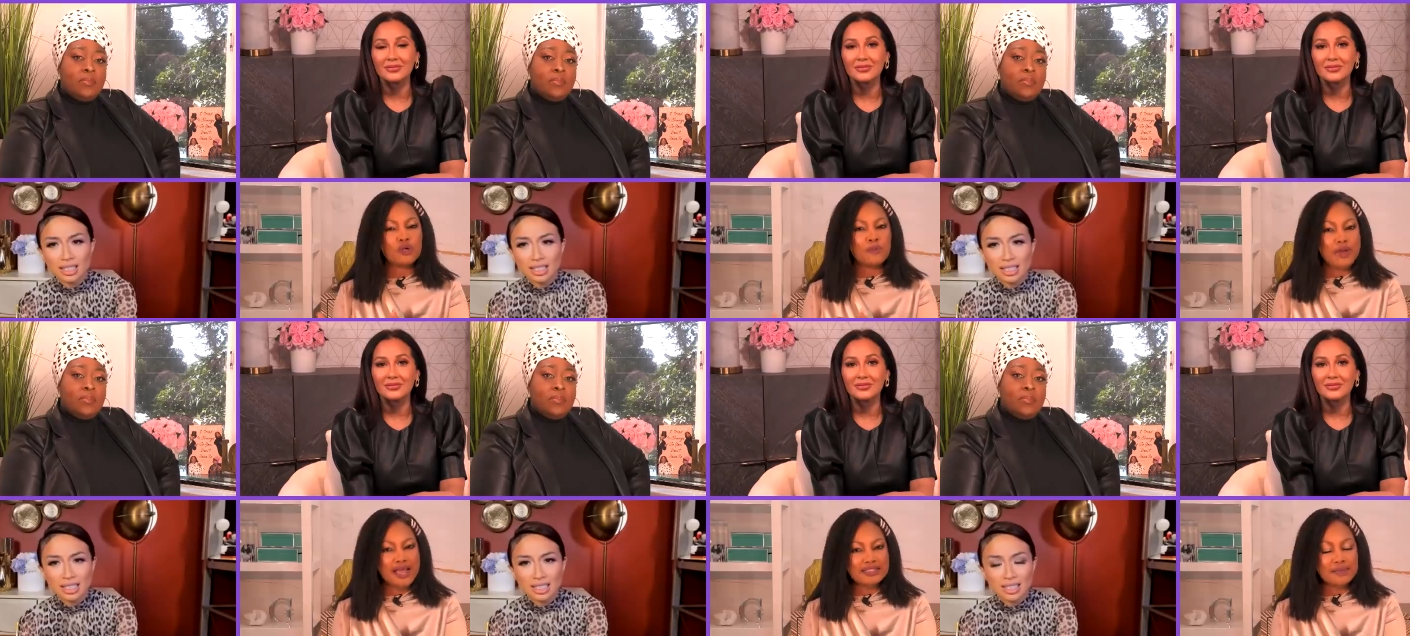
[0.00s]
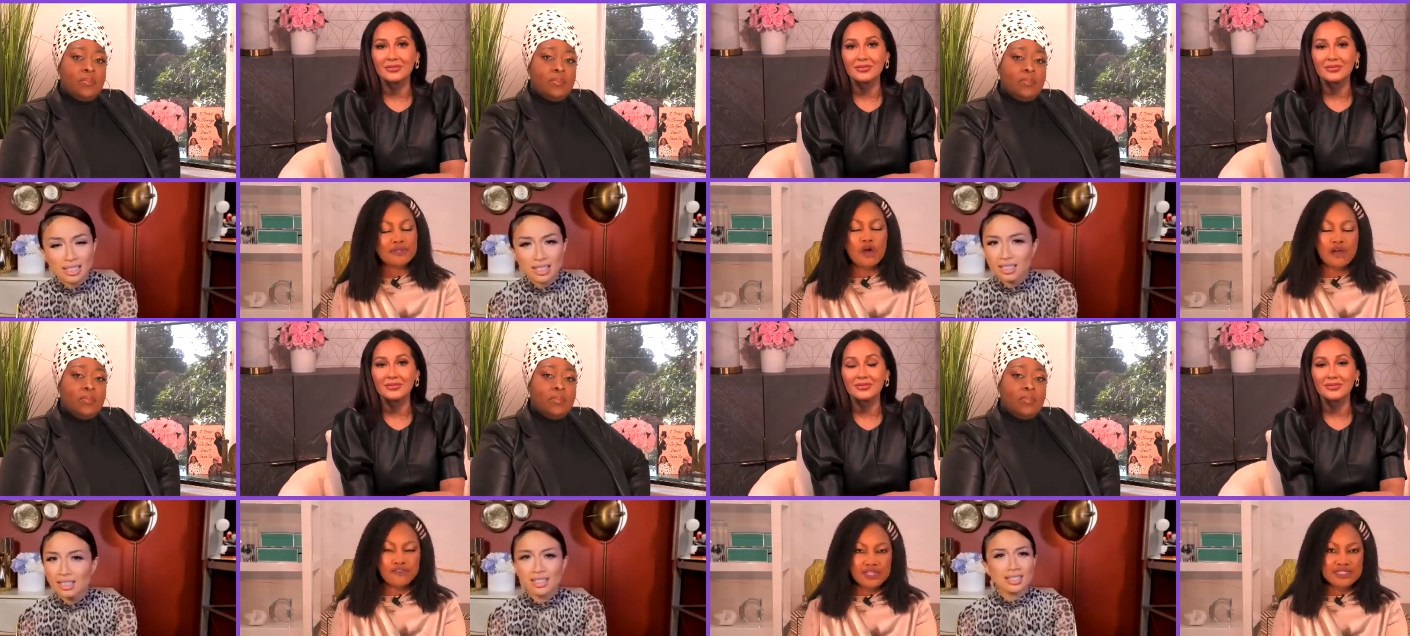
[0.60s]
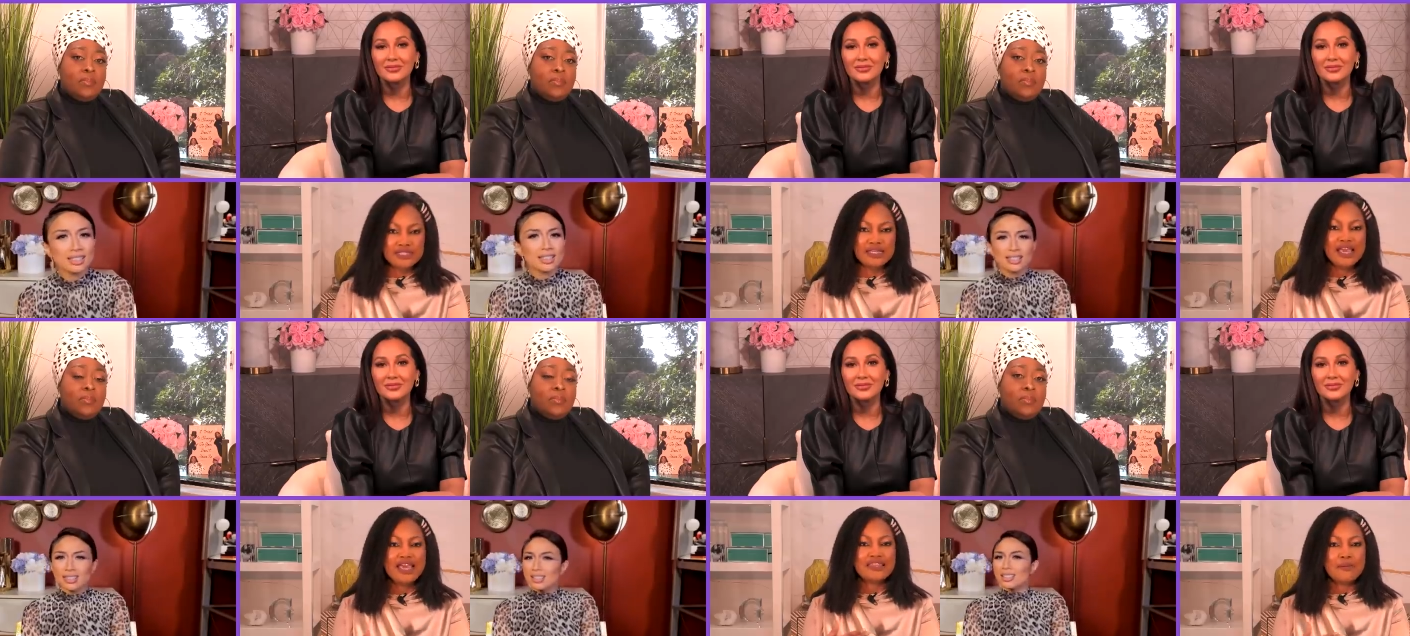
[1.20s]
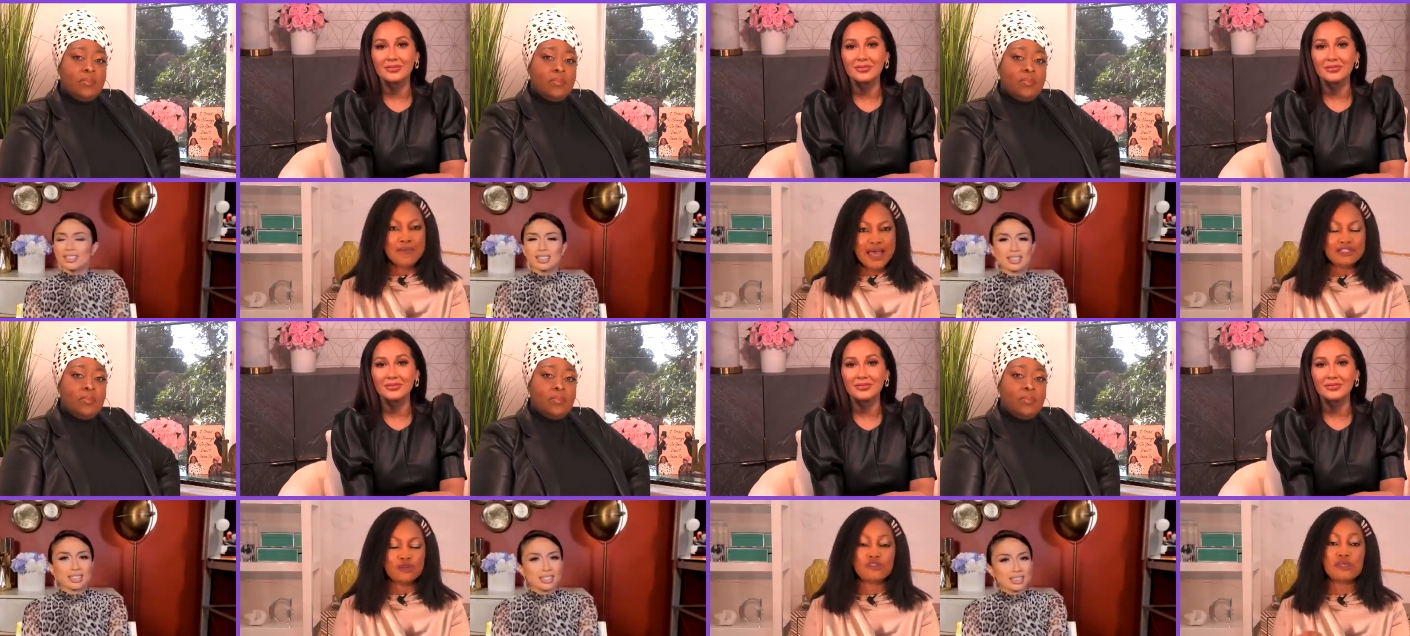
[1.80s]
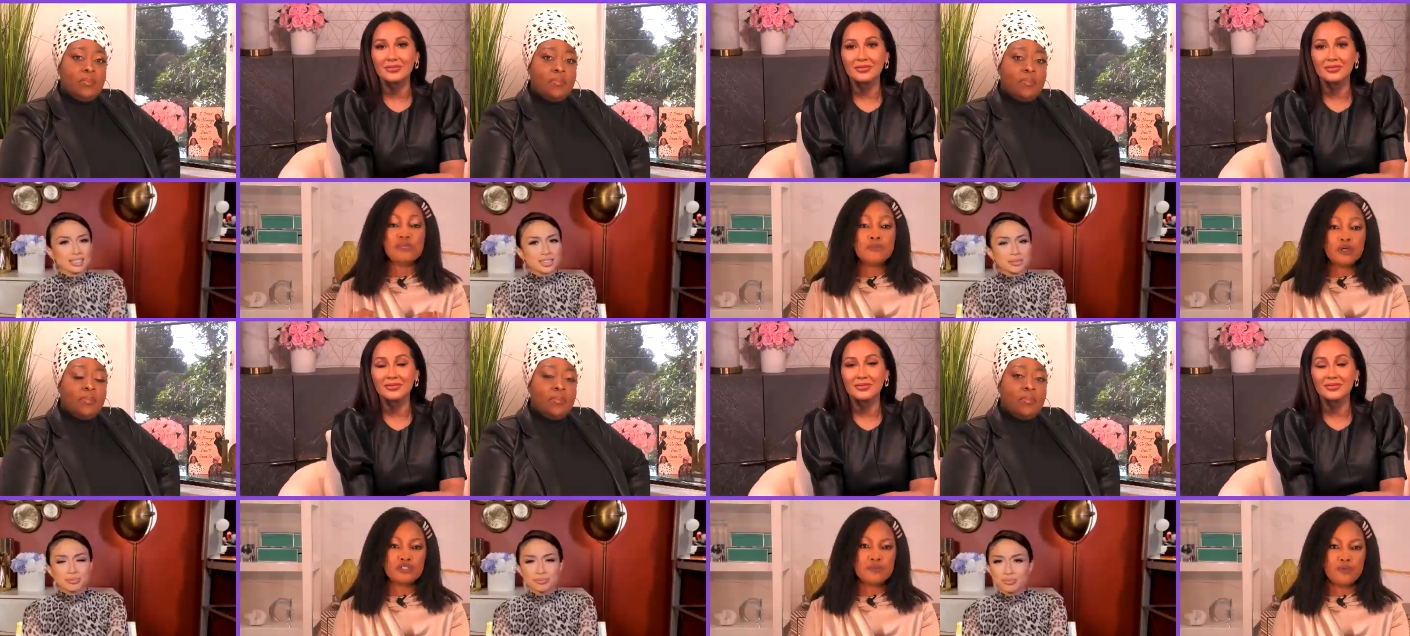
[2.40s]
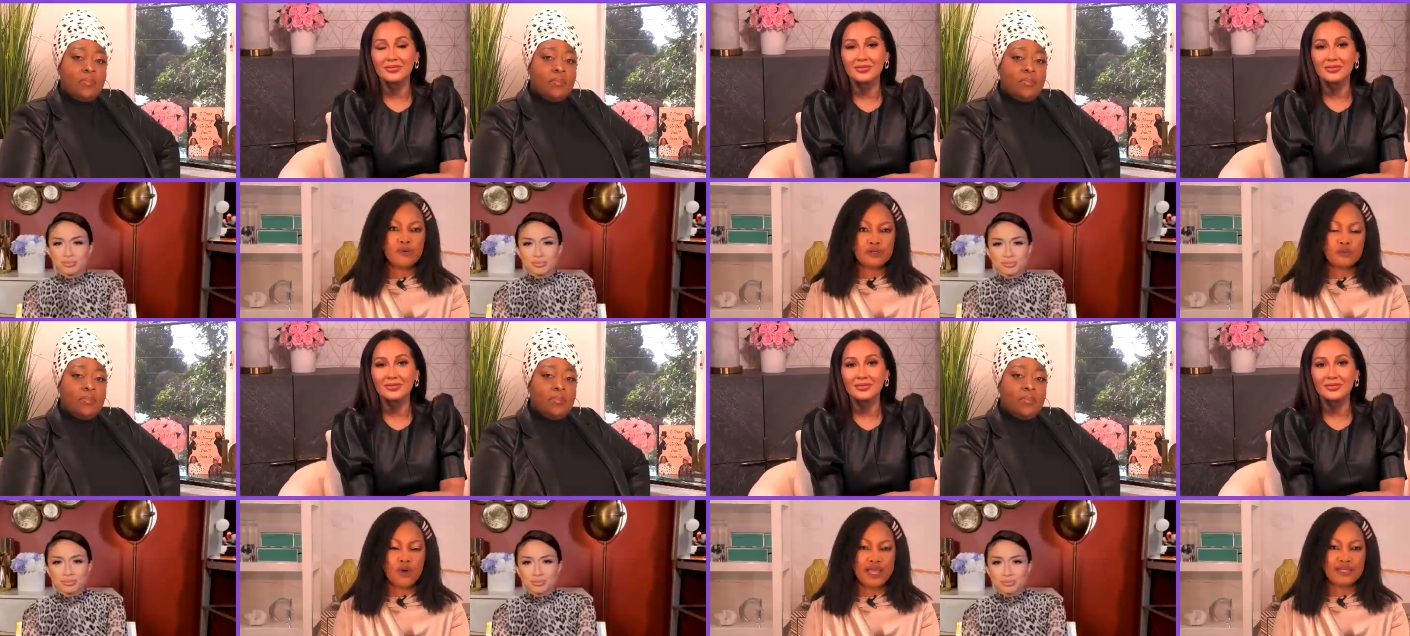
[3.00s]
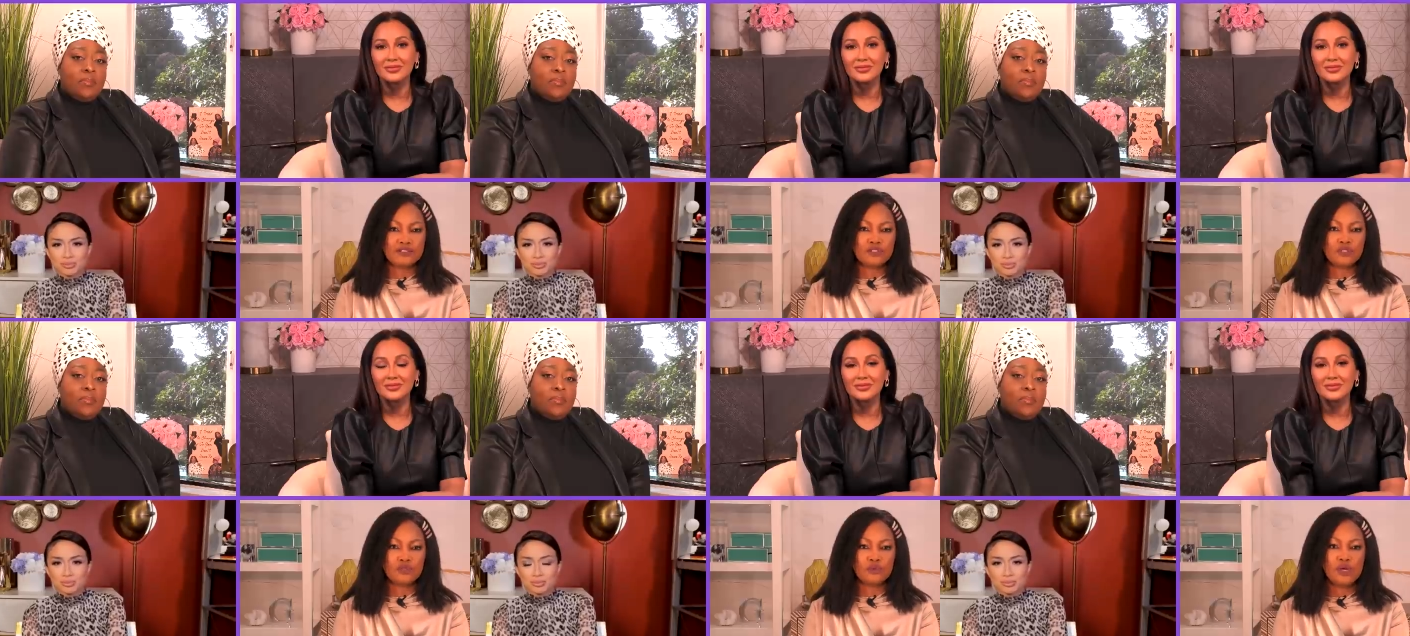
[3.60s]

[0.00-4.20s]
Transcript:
Speaker 1: your mask? I mean, obviously, the masks are the most important way to